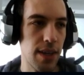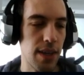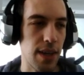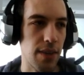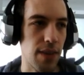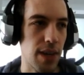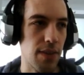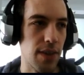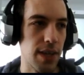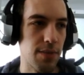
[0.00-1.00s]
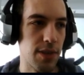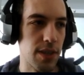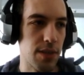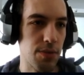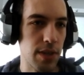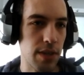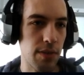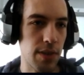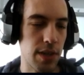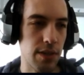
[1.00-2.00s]
And then there's Visual Studio,
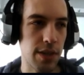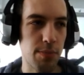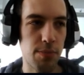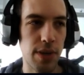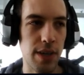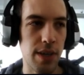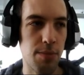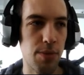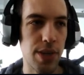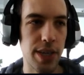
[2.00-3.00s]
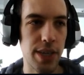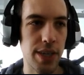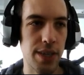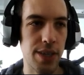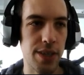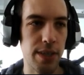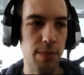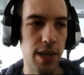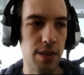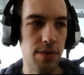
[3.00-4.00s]
which looks pretty
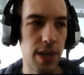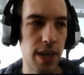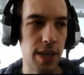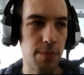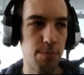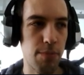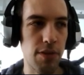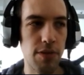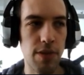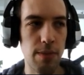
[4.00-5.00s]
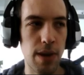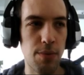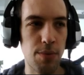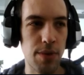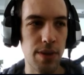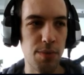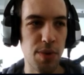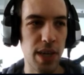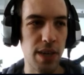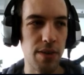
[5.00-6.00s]
similar to that, and both of them are
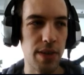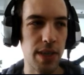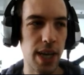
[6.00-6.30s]
really good.